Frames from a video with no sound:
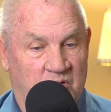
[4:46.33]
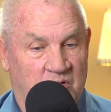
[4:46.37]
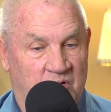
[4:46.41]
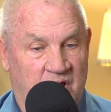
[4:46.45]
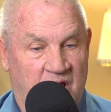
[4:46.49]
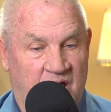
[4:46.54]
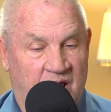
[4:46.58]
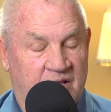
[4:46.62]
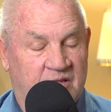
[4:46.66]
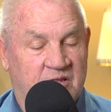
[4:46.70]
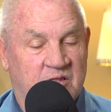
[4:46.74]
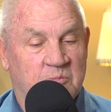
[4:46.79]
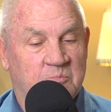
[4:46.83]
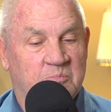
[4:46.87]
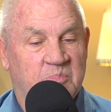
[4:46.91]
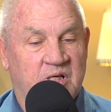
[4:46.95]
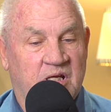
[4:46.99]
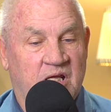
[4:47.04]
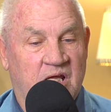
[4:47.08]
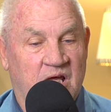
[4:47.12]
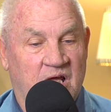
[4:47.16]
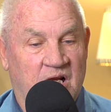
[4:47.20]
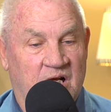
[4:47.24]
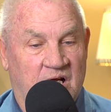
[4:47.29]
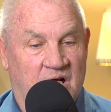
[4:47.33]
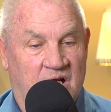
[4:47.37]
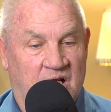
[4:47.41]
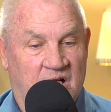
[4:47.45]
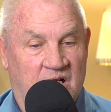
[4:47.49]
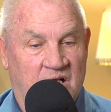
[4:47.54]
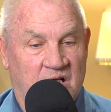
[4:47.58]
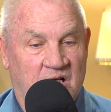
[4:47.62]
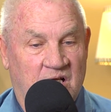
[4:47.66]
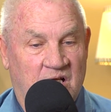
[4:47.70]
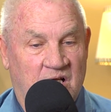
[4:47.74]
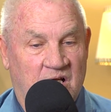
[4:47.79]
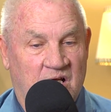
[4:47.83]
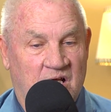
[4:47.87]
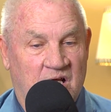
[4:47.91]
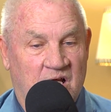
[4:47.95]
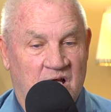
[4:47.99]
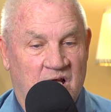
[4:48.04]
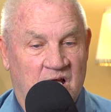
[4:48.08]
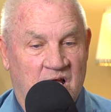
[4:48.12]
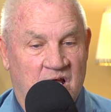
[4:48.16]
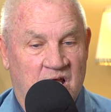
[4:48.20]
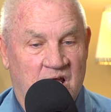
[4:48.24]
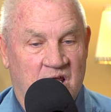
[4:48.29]
At the beginning,
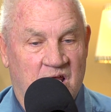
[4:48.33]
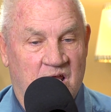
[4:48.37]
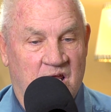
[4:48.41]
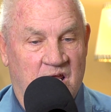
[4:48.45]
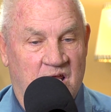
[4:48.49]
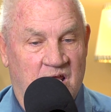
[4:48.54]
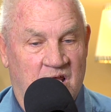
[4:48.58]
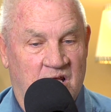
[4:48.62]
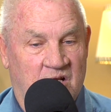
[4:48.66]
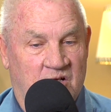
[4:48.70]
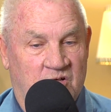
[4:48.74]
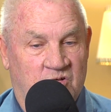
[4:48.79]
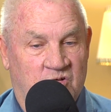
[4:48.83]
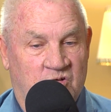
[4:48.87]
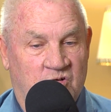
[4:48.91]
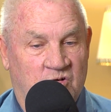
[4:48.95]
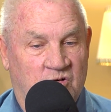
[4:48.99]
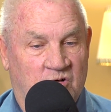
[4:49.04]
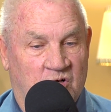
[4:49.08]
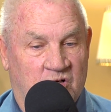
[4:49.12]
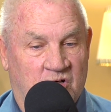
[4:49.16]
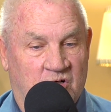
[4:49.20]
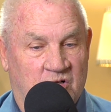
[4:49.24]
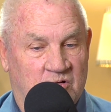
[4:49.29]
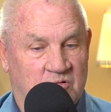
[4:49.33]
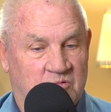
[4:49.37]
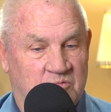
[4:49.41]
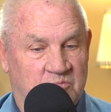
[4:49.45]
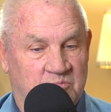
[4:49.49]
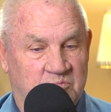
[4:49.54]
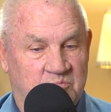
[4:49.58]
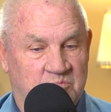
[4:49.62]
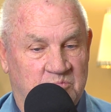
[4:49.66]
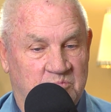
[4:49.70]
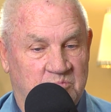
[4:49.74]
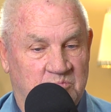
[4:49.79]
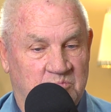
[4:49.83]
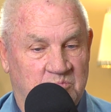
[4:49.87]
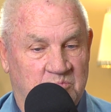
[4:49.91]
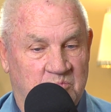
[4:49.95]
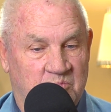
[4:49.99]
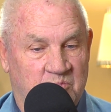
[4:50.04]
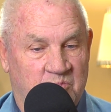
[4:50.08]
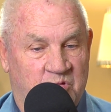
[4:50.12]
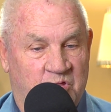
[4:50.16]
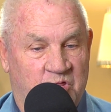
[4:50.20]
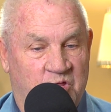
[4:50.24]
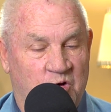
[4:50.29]
it took
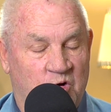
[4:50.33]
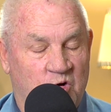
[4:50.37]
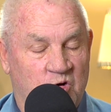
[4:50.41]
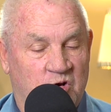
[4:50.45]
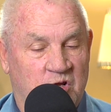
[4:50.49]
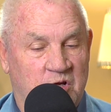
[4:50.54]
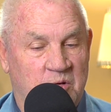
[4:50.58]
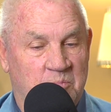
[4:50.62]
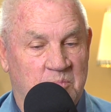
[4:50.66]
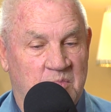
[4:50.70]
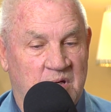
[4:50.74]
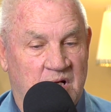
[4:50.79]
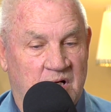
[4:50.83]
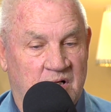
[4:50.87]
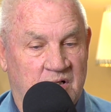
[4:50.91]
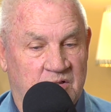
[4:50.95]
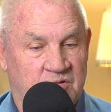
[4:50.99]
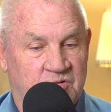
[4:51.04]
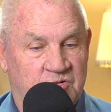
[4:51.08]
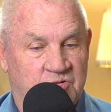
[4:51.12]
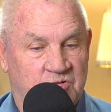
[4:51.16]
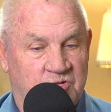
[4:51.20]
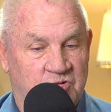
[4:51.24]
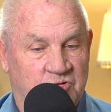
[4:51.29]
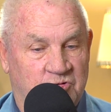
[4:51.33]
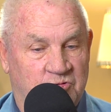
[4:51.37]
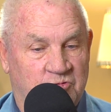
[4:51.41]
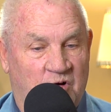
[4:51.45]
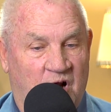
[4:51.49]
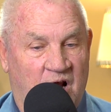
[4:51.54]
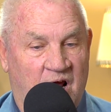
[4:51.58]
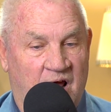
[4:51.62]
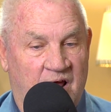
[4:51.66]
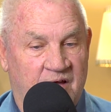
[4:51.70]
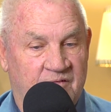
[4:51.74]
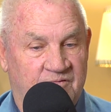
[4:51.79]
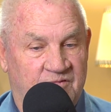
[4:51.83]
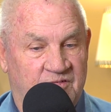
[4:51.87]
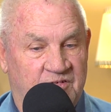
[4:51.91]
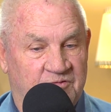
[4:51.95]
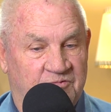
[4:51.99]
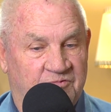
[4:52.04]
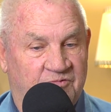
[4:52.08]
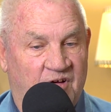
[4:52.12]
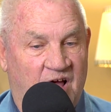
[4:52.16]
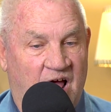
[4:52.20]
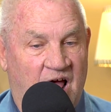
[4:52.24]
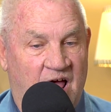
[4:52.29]
30 minutes to drive the
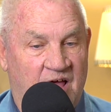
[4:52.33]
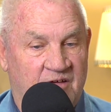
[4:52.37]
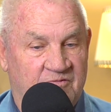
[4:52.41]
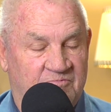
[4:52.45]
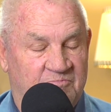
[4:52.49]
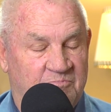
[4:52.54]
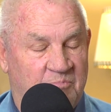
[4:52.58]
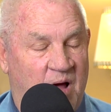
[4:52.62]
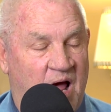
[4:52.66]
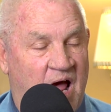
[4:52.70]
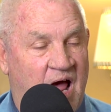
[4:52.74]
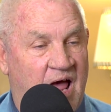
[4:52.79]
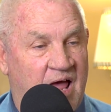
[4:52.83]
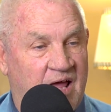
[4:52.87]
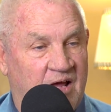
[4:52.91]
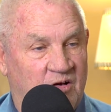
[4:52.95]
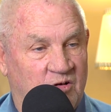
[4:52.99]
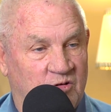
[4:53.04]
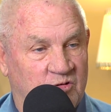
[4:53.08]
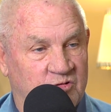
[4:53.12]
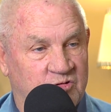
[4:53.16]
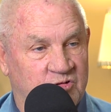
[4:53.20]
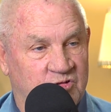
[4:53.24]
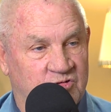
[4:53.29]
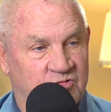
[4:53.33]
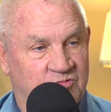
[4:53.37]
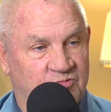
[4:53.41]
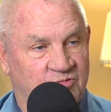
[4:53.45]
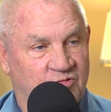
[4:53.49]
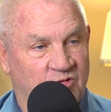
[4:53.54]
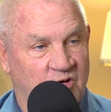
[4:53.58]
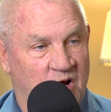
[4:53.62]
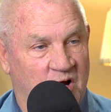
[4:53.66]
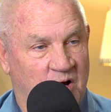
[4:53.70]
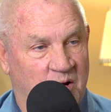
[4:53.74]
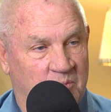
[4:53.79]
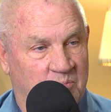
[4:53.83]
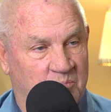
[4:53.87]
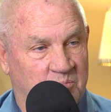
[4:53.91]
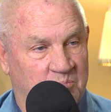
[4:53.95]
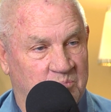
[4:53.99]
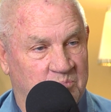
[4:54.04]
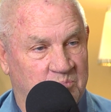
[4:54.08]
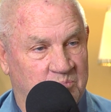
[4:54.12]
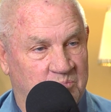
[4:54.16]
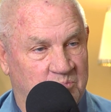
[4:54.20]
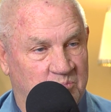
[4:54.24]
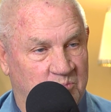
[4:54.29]
five miles
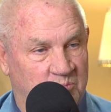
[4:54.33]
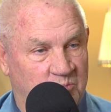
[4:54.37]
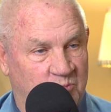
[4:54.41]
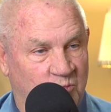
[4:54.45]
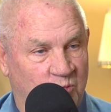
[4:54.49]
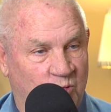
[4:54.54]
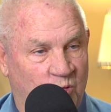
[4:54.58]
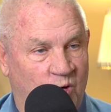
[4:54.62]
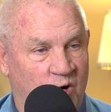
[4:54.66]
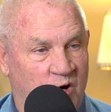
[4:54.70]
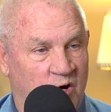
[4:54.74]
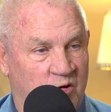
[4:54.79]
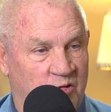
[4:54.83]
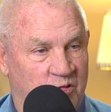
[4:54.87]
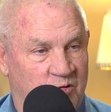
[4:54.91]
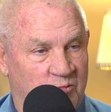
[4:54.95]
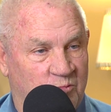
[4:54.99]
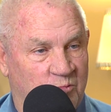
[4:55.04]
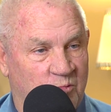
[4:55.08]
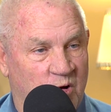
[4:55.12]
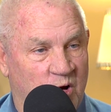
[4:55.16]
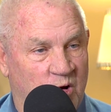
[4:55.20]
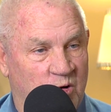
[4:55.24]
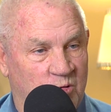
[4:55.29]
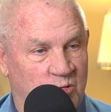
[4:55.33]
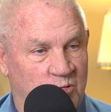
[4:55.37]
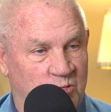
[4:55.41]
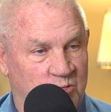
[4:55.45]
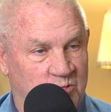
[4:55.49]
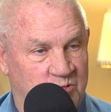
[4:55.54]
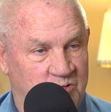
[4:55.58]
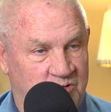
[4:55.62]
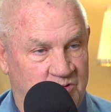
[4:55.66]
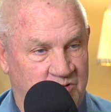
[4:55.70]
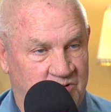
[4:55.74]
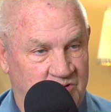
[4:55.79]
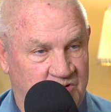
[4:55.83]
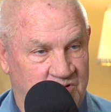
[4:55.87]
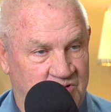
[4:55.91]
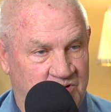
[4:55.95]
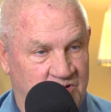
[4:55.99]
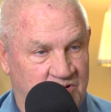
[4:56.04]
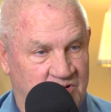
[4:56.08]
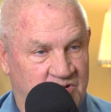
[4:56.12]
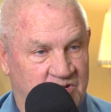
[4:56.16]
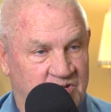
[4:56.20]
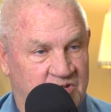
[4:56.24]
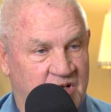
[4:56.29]
from where the road
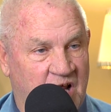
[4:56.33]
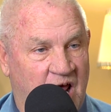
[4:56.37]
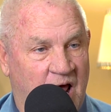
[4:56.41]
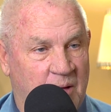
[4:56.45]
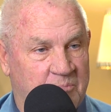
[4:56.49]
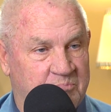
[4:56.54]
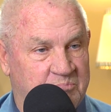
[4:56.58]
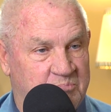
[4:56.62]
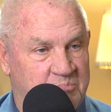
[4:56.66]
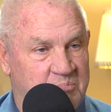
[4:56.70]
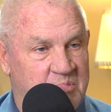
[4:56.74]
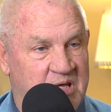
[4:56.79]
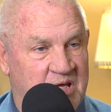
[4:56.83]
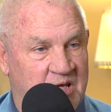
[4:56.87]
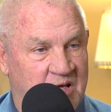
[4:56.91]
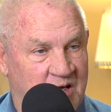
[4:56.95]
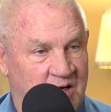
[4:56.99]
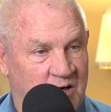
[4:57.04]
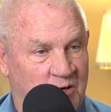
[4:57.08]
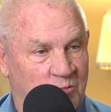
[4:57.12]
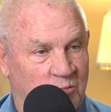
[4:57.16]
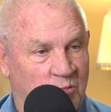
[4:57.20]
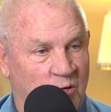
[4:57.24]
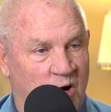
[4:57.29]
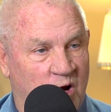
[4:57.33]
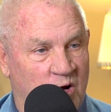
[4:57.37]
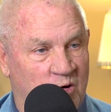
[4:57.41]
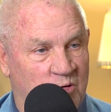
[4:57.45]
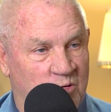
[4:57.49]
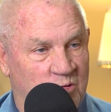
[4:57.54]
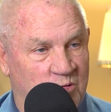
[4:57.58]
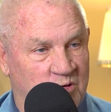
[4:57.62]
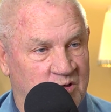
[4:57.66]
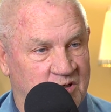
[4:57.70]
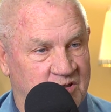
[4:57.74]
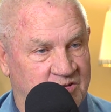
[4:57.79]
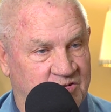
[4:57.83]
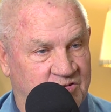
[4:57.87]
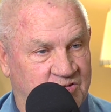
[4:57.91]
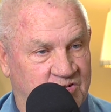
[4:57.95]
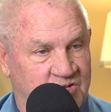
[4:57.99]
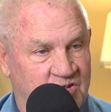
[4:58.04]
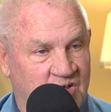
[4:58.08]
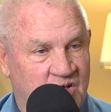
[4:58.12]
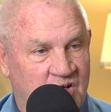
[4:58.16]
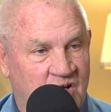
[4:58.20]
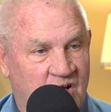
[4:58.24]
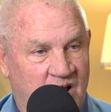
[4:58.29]
stopped being a road and,
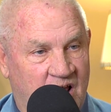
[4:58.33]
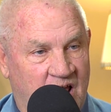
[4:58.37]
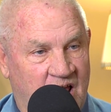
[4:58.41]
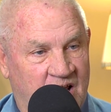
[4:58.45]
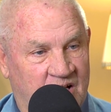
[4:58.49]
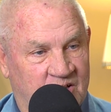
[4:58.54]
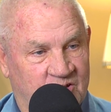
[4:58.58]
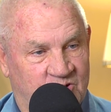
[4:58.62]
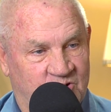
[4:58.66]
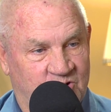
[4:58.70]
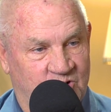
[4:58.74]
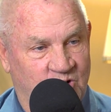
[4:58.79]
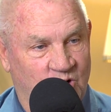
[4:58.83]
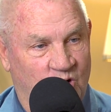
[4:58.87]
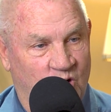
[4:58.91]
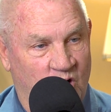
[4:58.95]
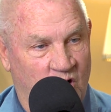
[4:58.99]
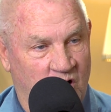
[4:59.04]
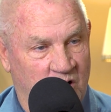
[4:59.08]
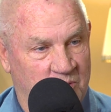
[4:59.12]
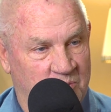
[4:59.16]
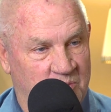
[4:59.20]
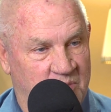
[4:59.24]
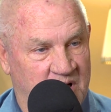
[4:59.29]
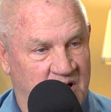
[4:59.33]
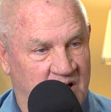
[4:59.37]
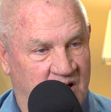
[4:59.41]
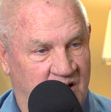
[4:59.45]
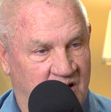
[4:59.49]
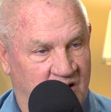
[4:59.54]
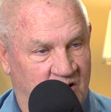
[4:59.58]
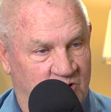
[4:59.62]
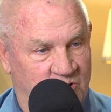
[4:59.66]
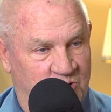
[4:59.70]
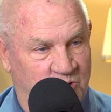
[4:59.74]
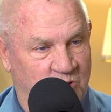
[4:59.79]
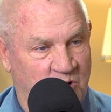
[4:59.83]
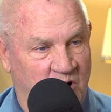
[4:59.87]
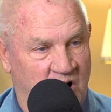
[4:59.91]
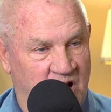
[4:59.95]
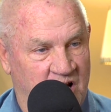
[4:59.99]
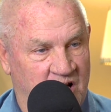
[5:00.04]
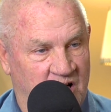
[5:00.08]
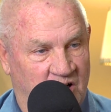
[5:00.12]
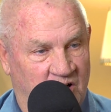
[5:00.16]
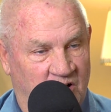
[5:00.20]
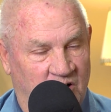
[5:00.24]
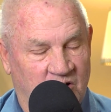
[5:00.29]
and started being a
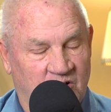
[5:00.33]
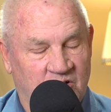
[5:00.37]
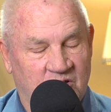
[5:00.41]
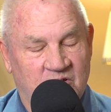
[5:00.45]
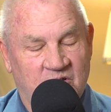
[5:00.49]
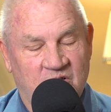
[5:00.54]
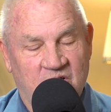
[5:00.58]
trail